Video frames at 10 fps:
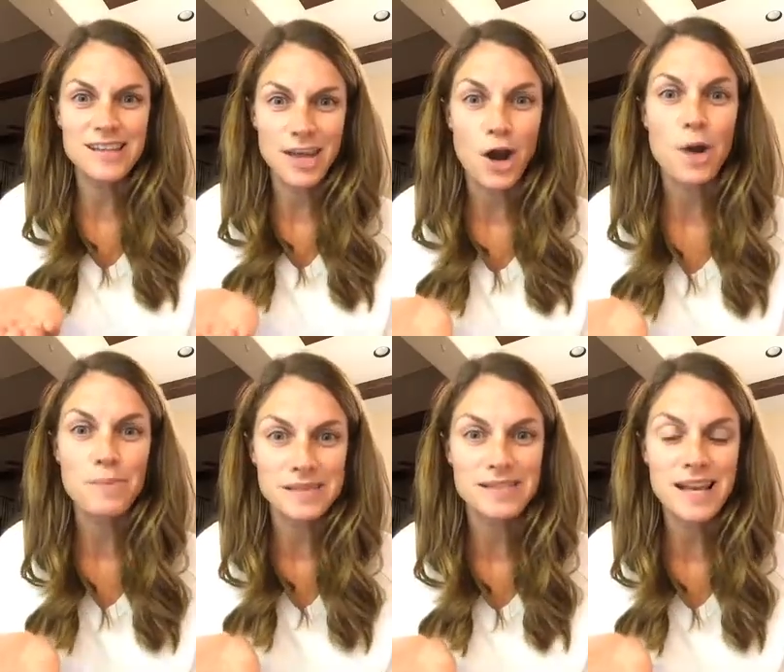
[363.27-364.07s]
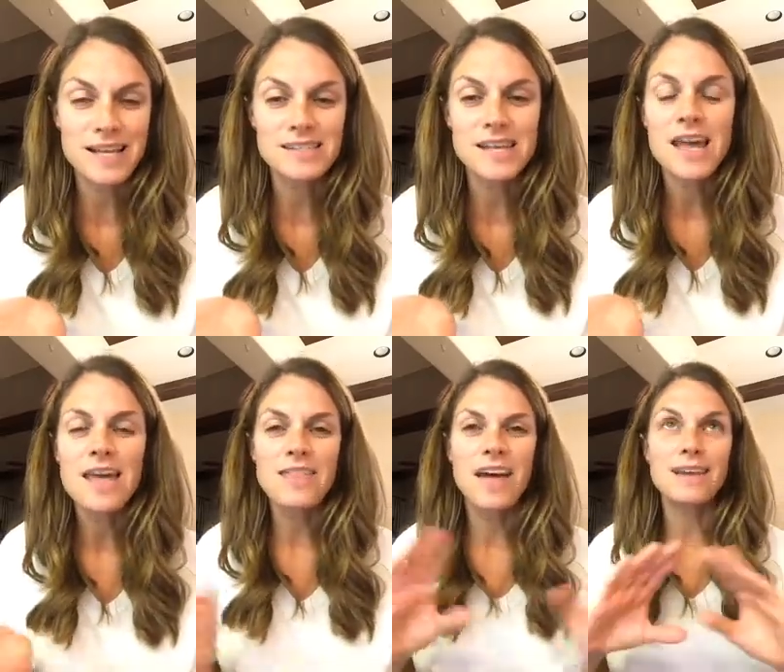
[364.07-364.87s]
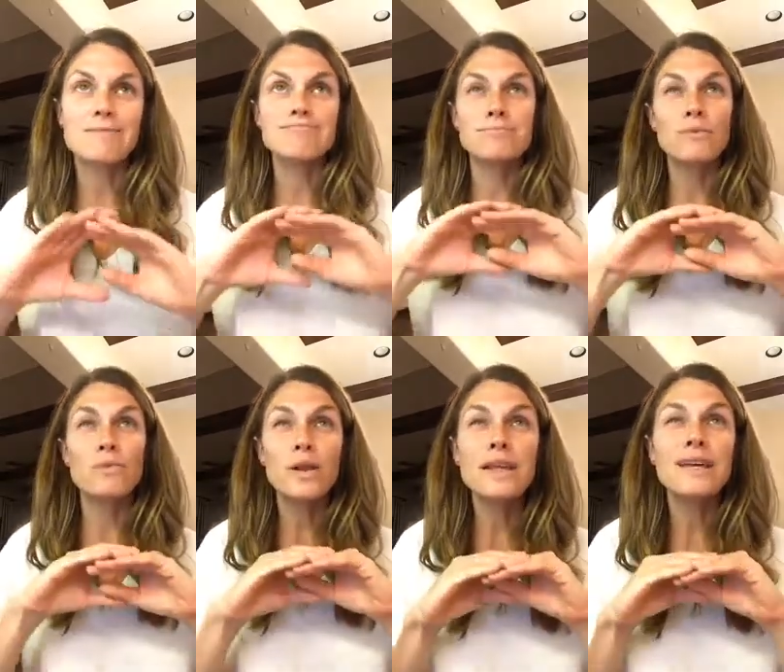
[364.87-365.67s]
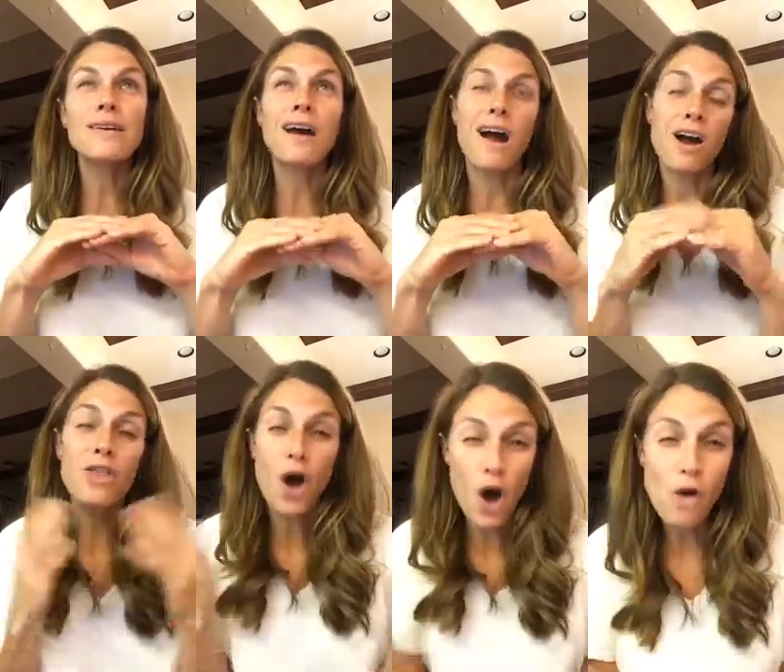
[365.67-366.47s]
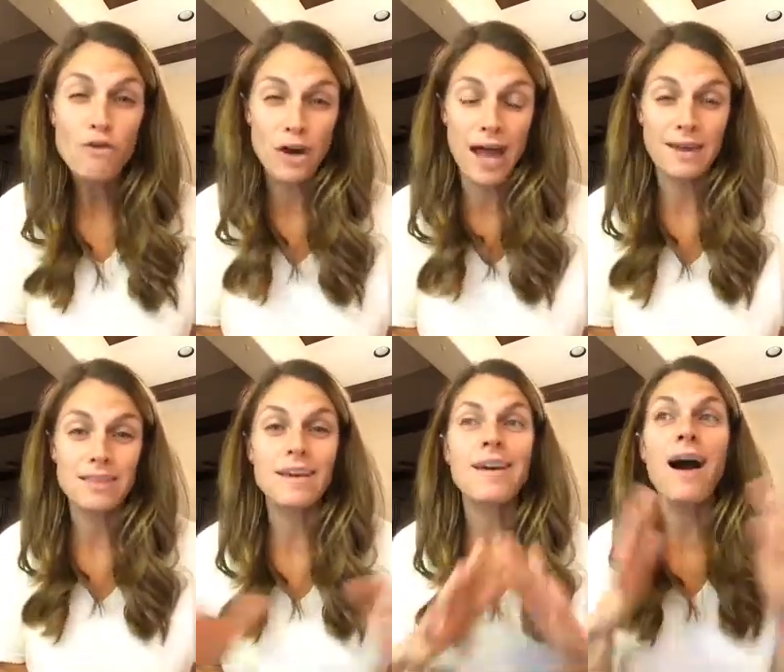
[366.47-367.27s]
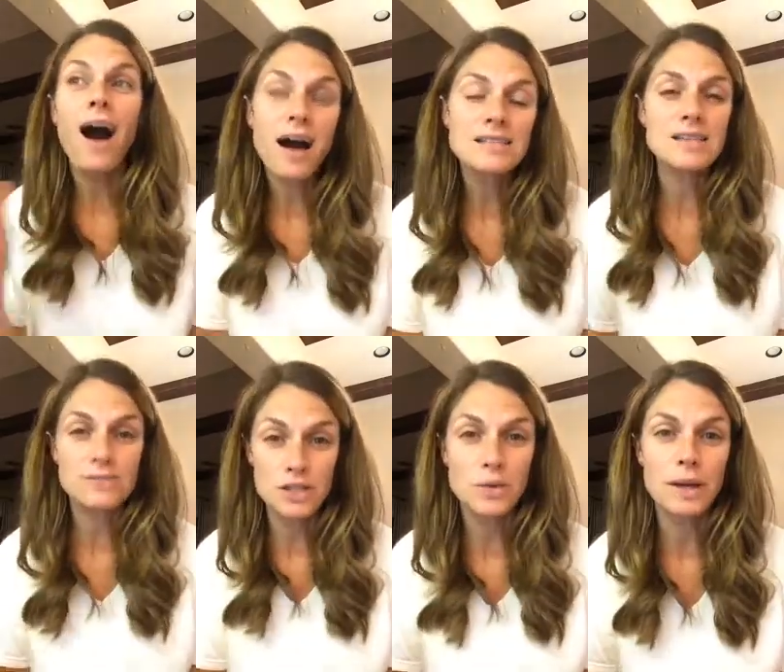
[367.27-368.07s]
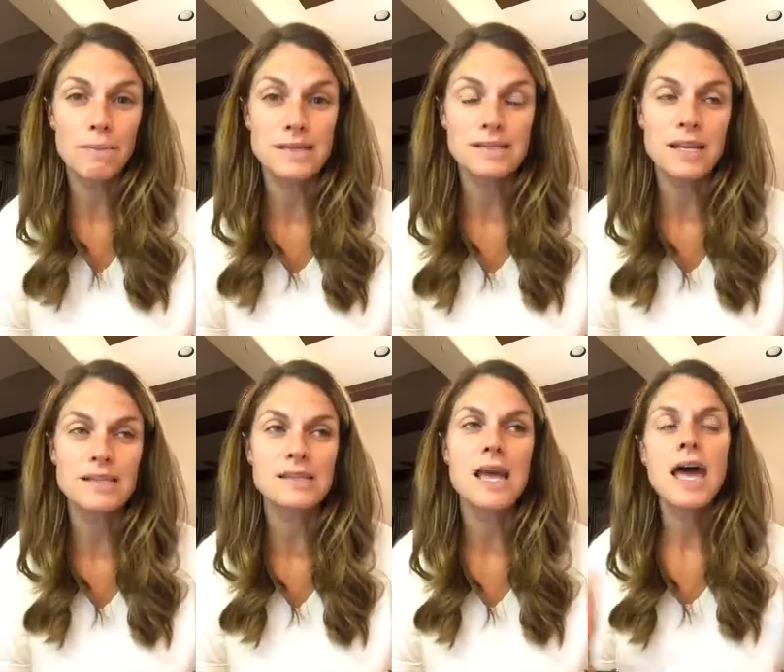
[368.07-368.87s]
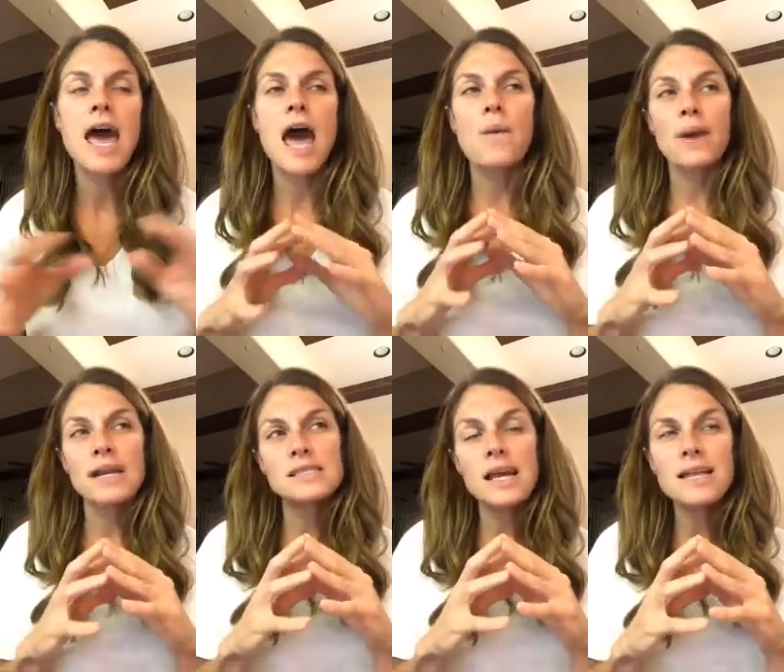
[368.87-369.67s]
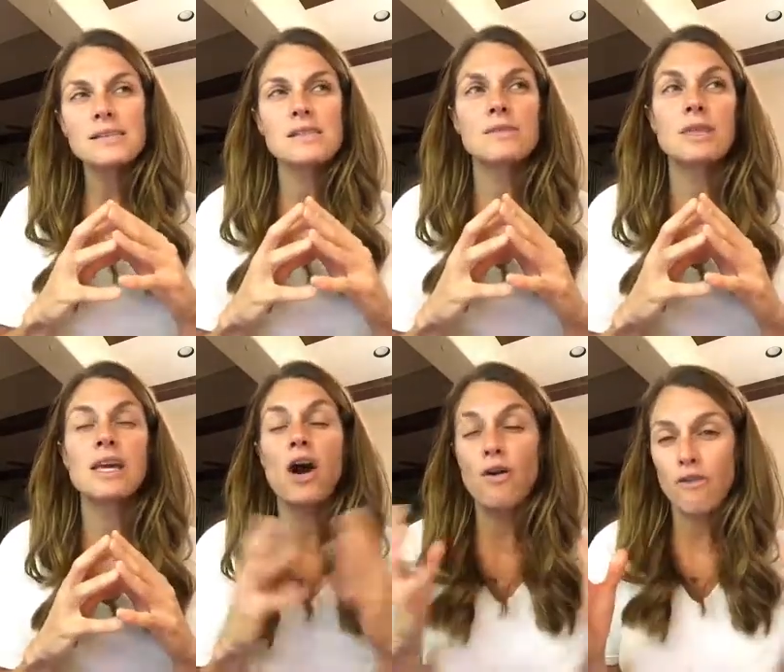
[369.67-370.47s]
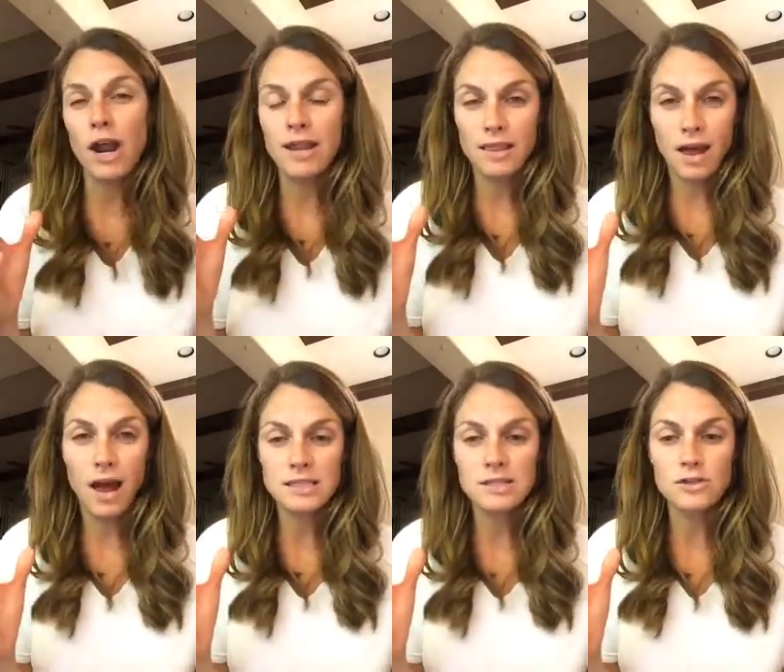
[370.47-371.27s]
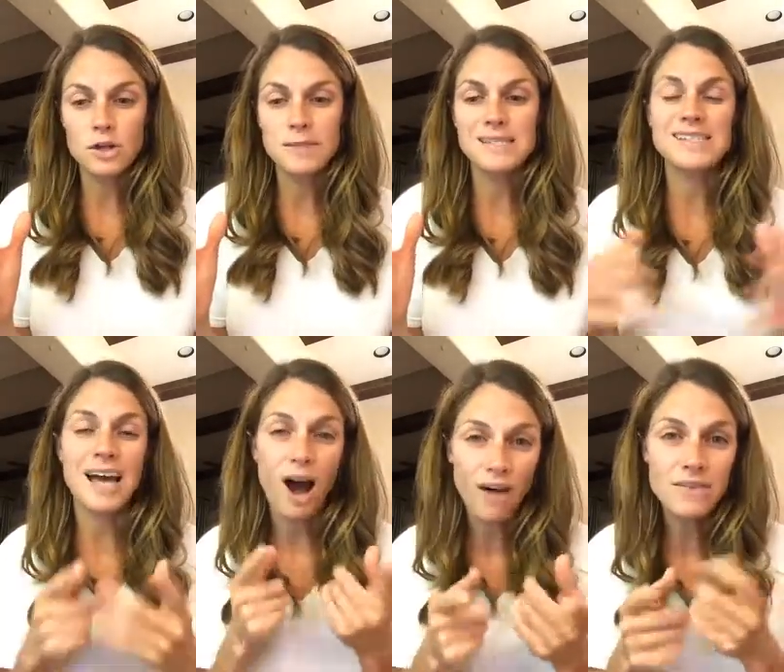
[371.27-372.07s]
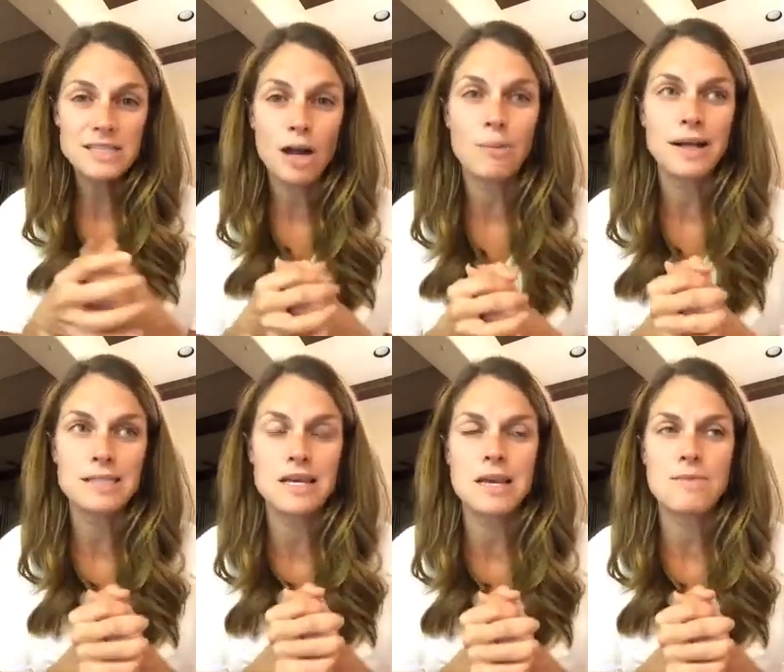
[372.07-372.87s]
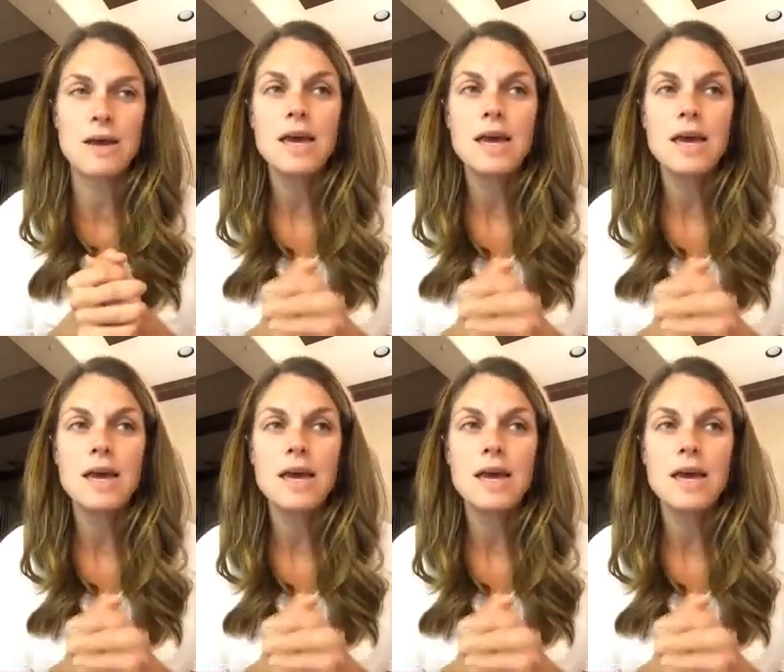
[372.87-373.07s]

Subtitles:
in our business that really are the overhead, the cost of doing business. And when I say it's the overhead and the cost of doing business, I often tell my team